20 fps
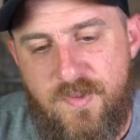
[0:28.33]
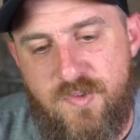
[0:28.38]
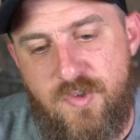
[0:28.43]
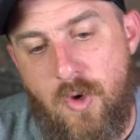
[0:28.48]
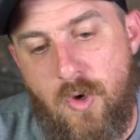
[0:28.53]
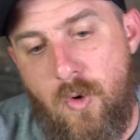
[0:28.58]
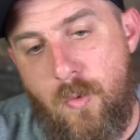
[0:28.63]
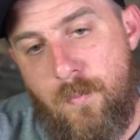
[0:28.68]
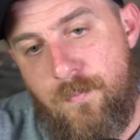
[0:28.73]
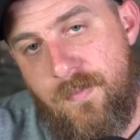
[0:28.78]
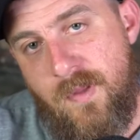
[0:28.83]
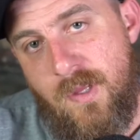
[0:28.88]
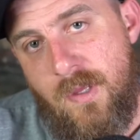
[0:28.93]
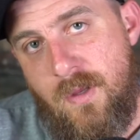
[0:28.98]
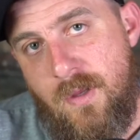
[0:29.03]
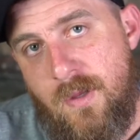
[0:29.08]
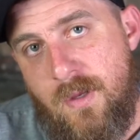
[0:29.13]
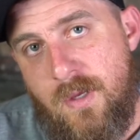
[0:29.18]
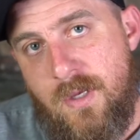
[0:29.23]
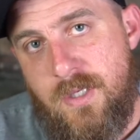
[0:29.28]
So
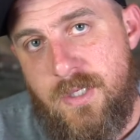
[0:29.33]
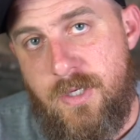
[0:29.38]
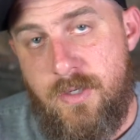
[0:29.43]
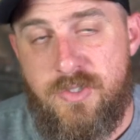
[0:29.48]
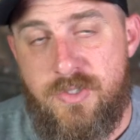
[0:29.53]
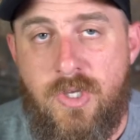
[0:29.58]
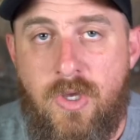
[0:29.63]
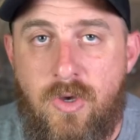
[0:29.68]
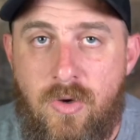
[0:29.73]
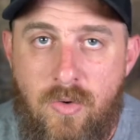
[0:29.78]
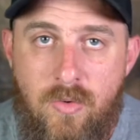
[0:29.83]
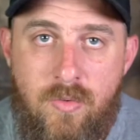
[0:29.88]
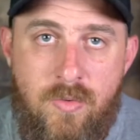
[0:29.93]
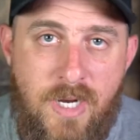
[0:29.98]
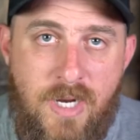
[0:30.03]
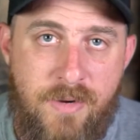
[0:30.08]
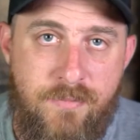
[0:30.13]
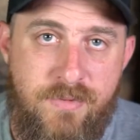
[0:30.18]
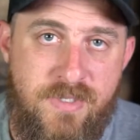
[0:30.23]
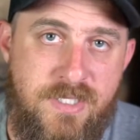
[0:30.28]
years ago,
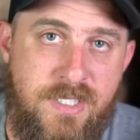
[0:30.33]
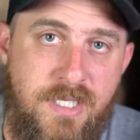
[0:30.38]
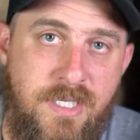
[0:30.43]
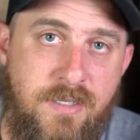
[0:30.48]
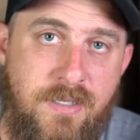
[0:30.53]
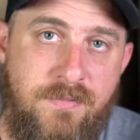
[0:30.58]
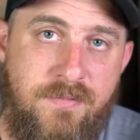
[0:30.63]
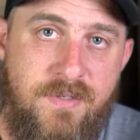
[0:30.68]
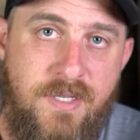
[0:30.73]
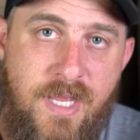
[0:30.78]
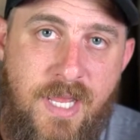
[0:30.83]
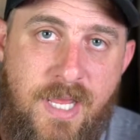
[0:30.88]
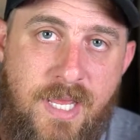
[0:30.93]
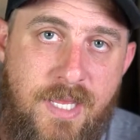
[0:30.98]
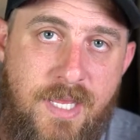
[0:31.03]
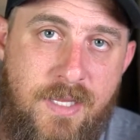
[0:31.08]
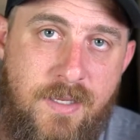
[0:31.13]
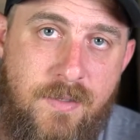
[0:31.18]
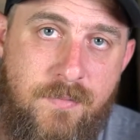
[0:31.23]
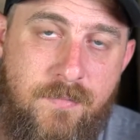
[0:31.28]
I received
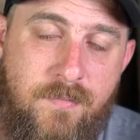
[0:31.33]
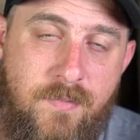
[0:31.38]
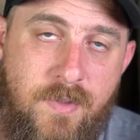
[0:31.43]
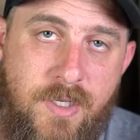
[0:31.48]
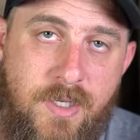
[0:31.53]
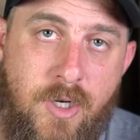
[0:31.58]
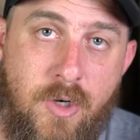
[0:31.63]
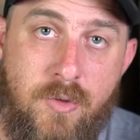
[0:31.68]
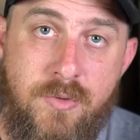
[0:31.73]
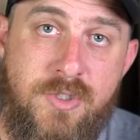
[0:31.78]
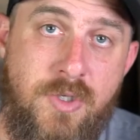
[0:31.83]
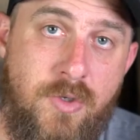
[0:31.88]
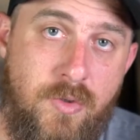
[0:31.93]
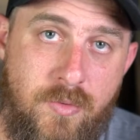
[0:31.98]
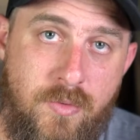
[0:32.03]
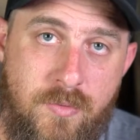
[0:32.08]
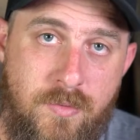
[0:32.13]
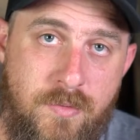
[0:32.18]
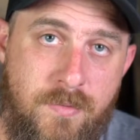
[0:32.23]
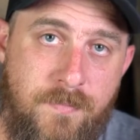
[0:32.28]
an
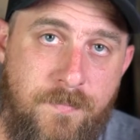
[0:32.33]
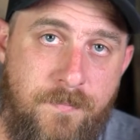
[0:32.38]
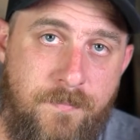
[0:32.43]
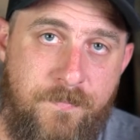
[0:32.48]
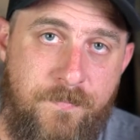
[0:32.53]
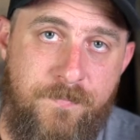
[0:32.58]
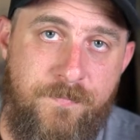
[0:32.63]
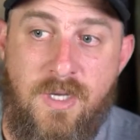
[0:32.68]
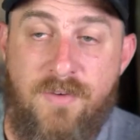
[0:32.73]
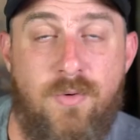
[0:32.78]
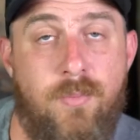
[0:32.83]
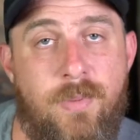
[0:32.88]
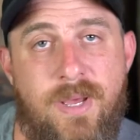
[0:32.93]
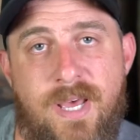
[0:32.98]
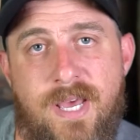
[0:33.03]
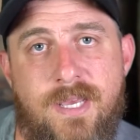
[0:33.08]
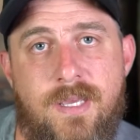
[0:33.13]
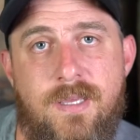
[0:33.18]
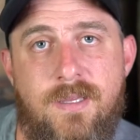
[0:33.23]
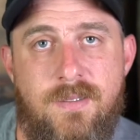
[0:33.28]
ozone duffel
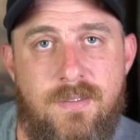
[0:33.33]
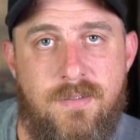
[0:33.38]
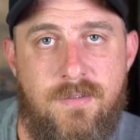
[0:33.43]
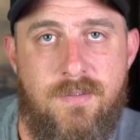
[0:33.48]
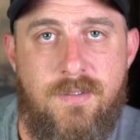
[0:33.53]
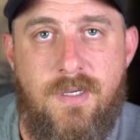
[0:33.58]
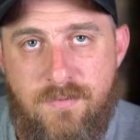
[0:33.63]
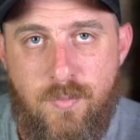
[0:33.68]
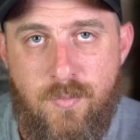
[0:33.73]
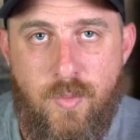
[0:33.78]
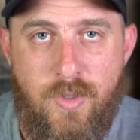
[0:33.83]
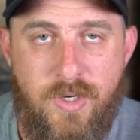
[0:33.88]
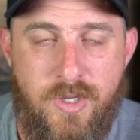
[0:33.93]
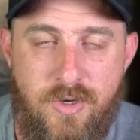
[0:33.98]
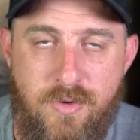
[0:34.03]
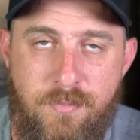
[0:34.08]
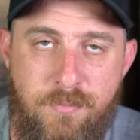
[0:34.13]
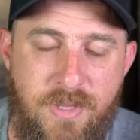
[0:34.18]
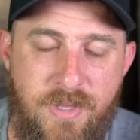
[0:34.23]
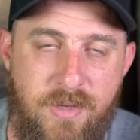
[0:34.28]
bag from one of
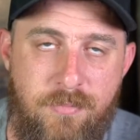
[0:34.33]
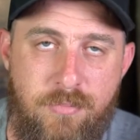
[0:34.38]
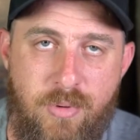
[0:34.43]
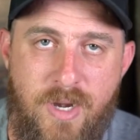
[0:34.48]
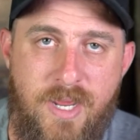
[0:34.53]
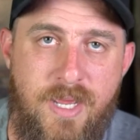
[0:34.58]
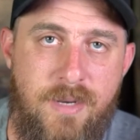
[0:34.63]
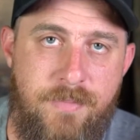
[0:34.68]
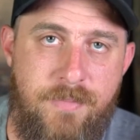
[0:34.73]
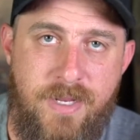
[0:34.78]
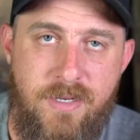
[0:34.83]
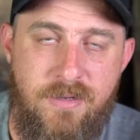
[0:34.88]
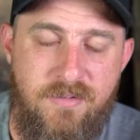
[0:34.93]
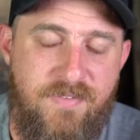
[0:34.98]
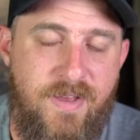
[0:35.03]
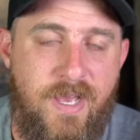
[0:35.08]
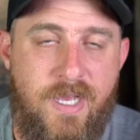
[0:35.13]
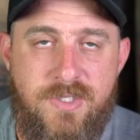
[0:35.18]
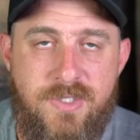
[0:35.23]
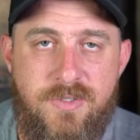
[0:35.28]
your big brand
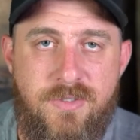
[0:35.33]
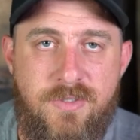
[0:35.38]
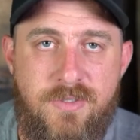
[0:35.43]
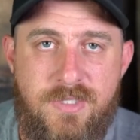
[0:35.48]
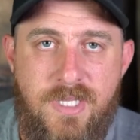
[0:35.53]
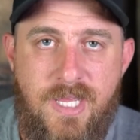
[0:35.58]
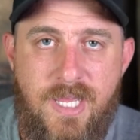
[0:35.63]
manufacturers.